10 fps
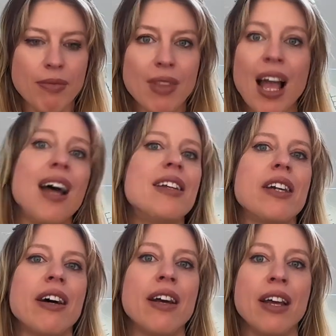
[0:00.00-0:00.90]
And
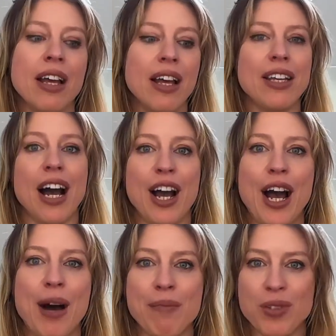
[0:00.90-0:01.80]
I
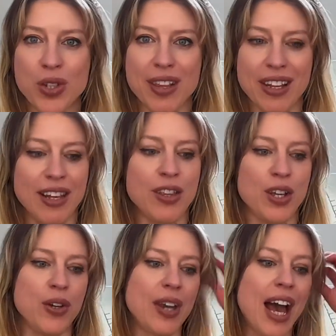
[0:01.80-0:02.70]
am just in
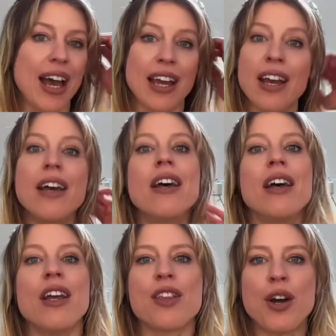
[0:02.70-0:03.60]
the UK.
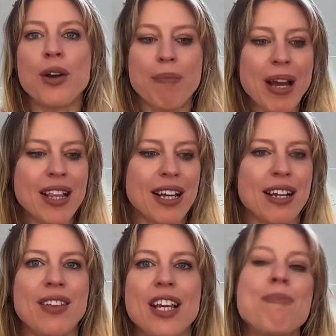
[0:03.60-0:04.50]
So
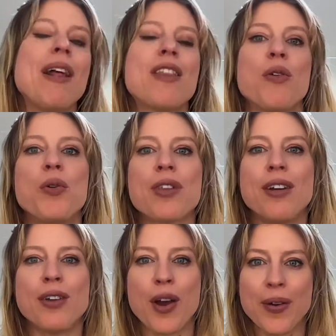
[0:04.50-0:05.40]
basically these plants are also
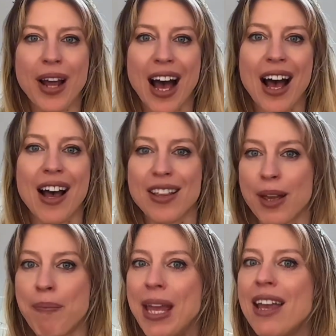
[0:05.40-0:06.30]
known as
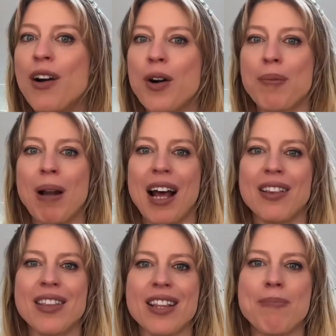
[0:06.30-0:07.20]
peacock
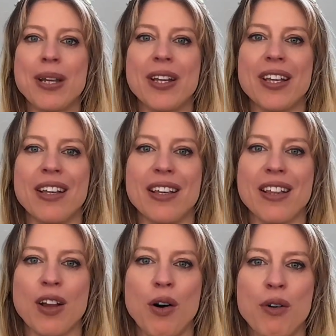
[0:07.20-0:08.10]
plants
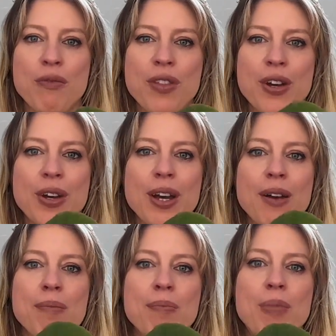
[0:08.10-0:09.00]
because of the
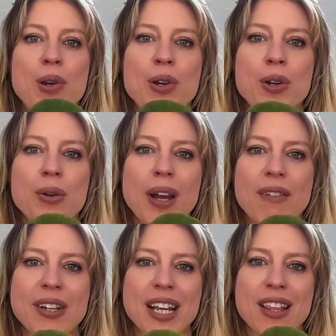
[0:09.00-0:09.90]
blue
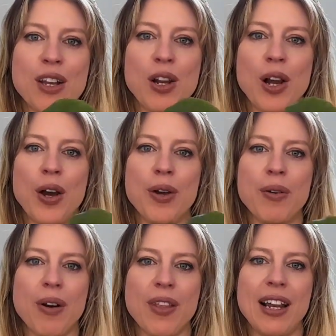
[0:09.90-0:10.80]
iridescent glow
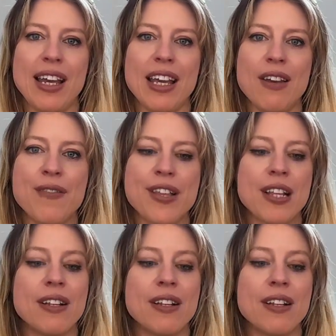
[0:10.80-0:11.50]
on the leaves.